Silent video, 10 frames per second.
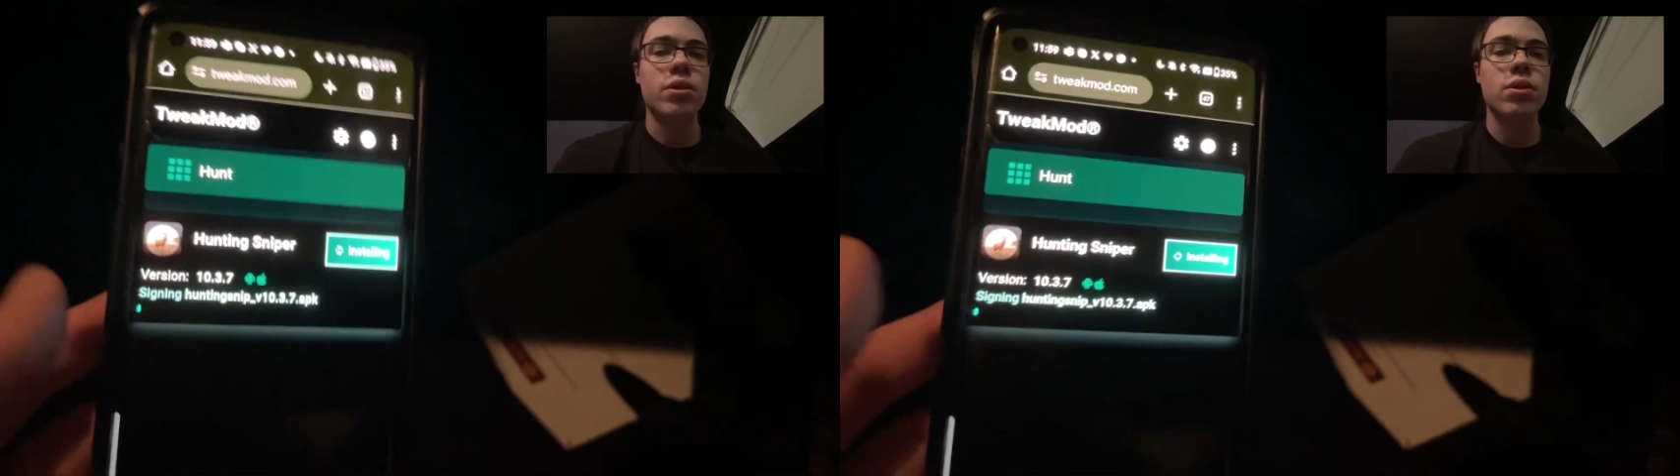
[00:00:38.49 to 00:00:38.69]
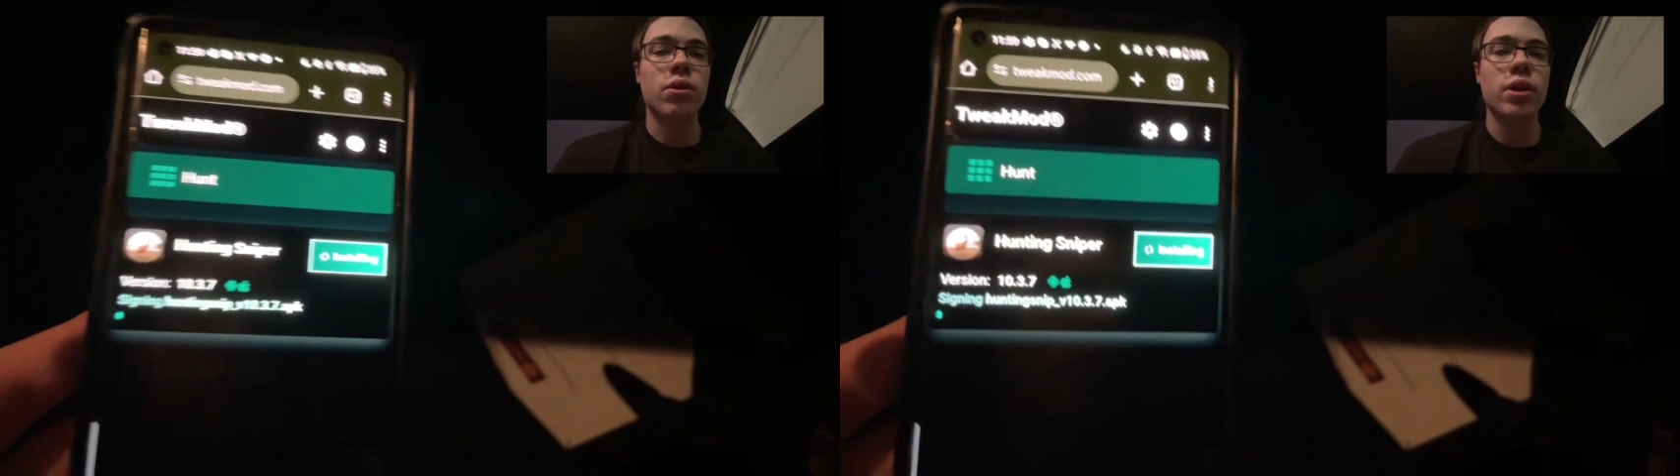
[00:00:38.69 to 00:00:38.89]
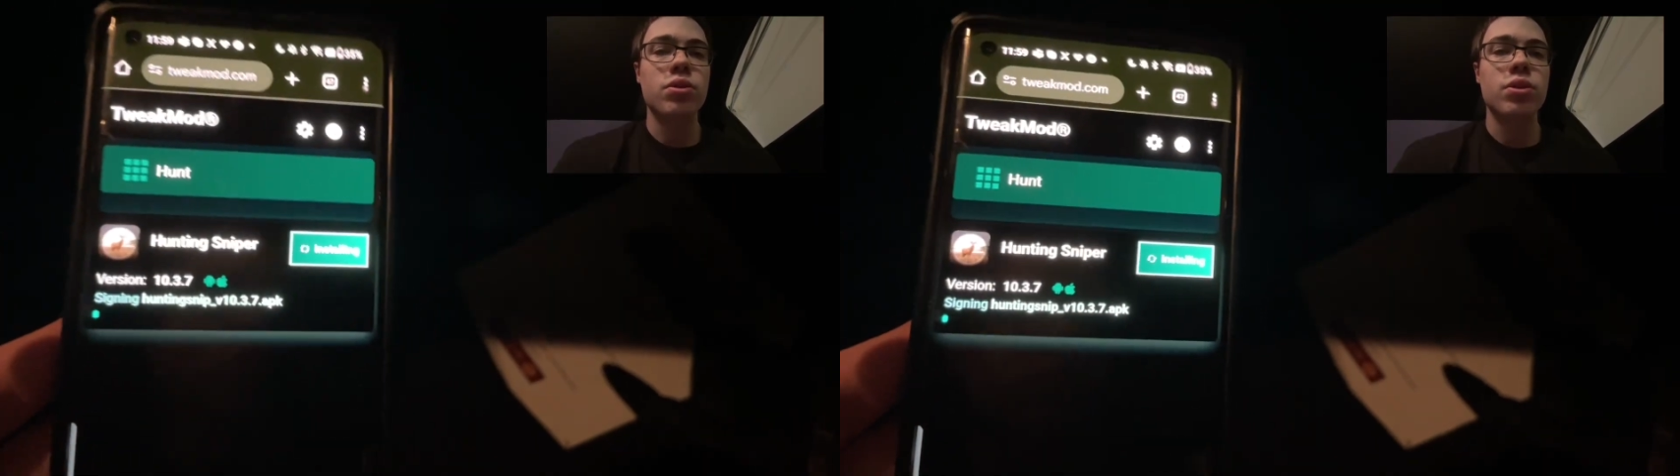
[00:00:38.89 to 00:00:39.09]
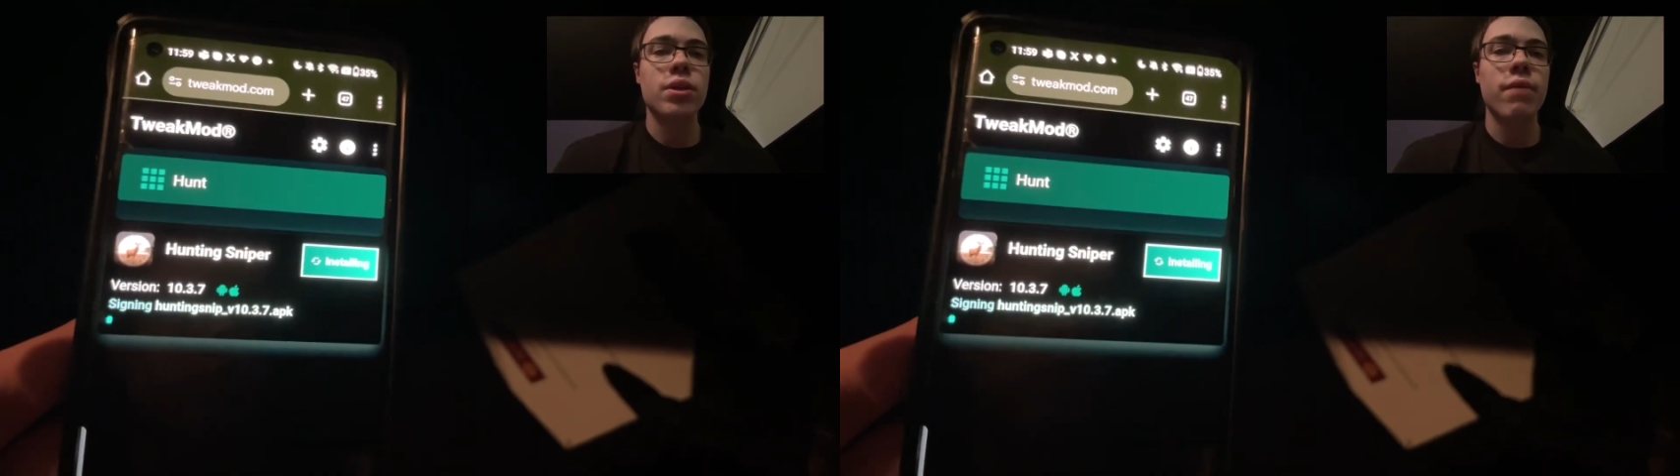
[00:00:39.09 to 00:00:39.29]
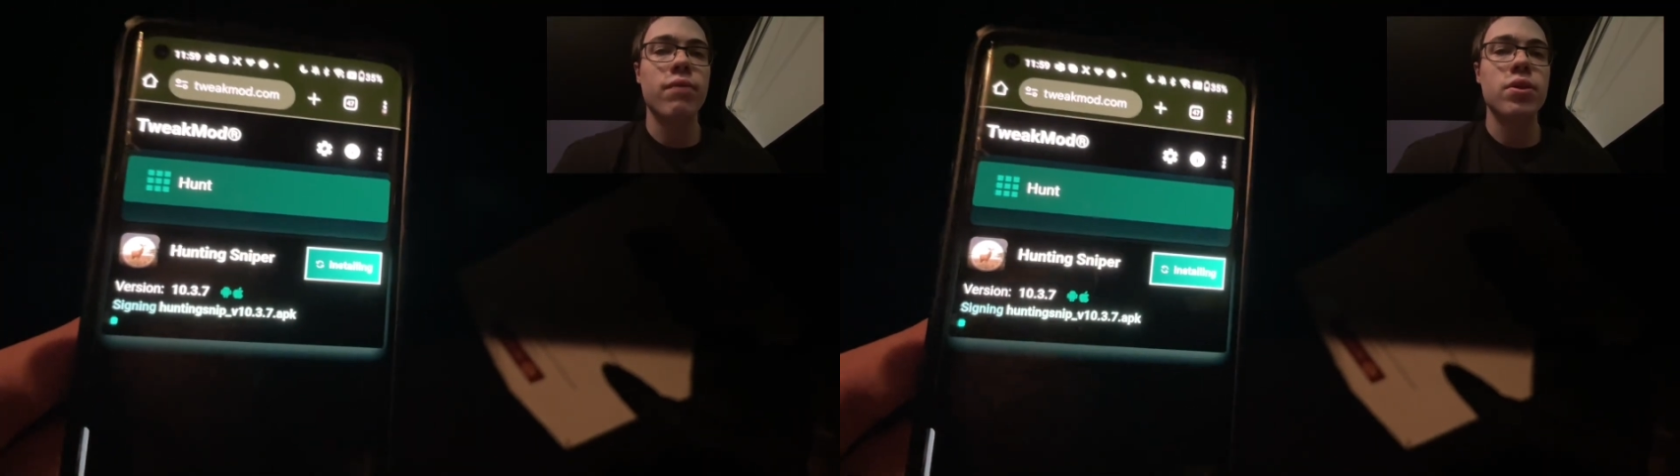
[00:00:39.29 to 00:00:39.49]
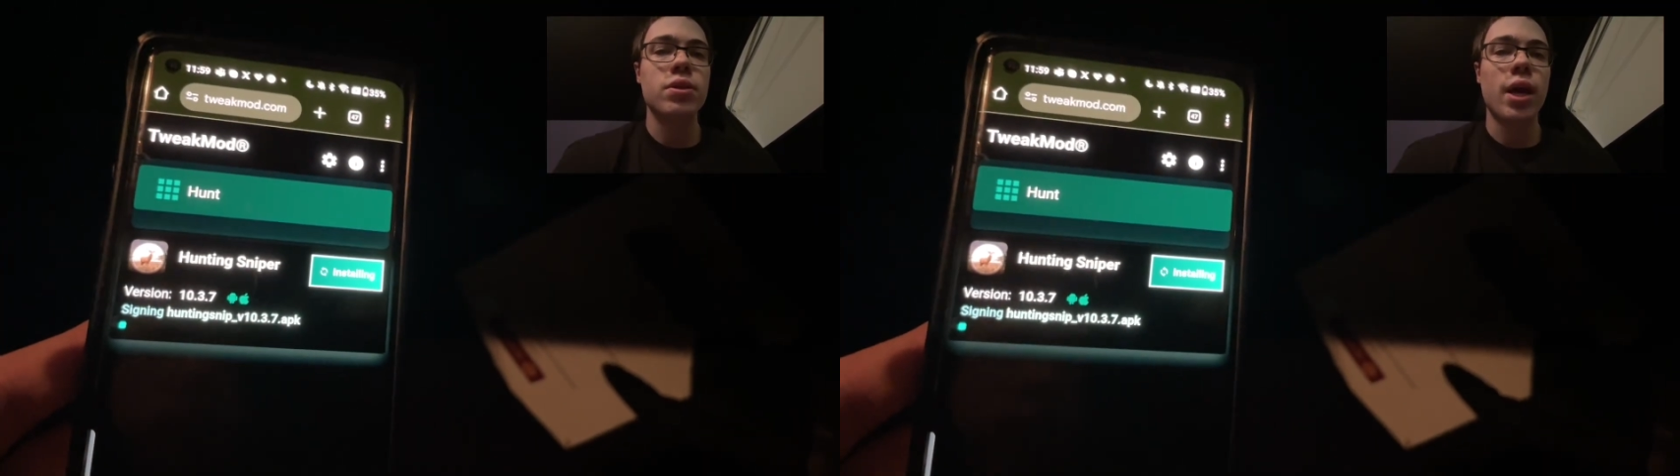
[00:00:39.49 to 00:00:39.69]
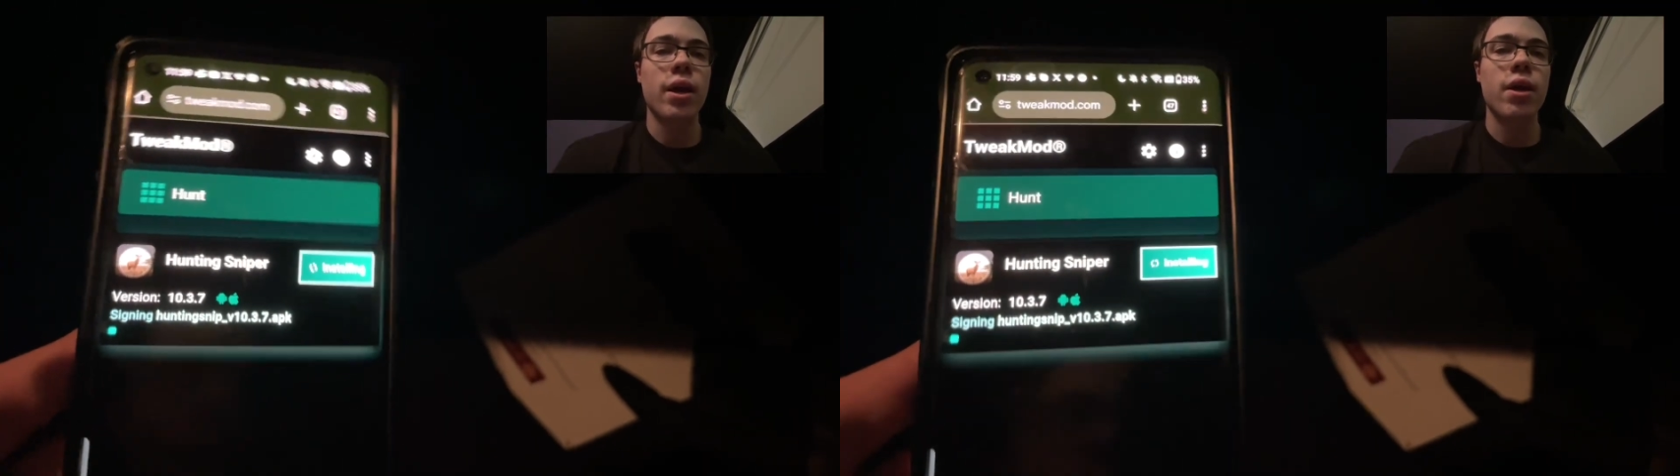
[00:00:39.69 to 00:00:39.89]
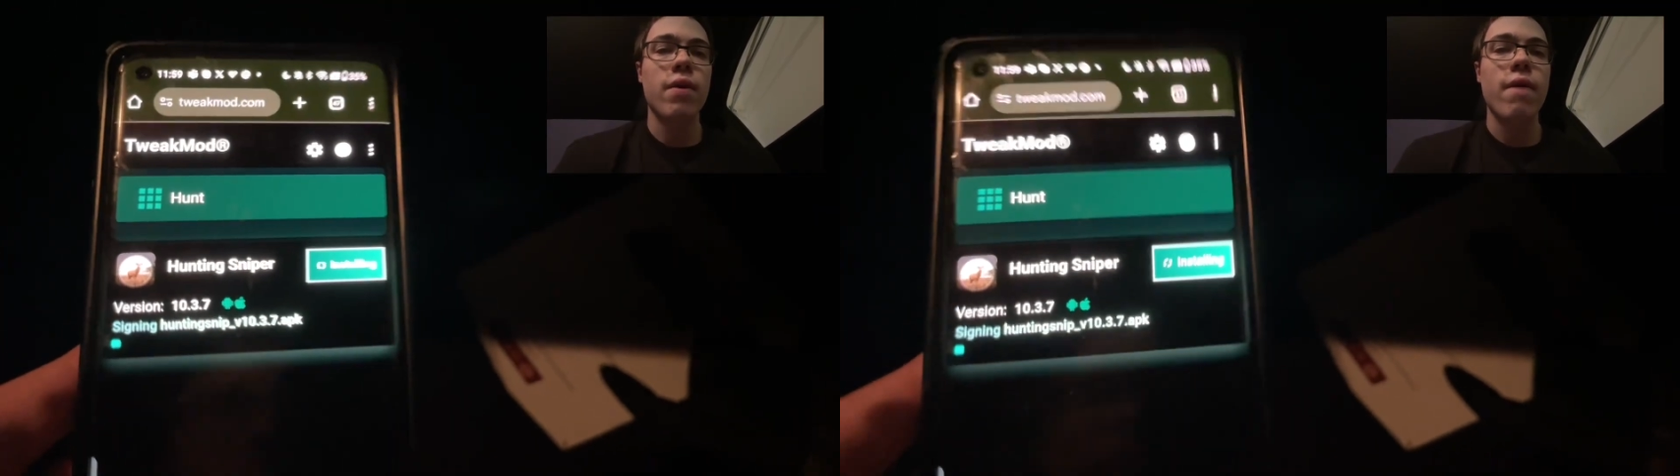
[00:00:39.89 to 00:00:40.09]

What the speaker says: So let's just give it a second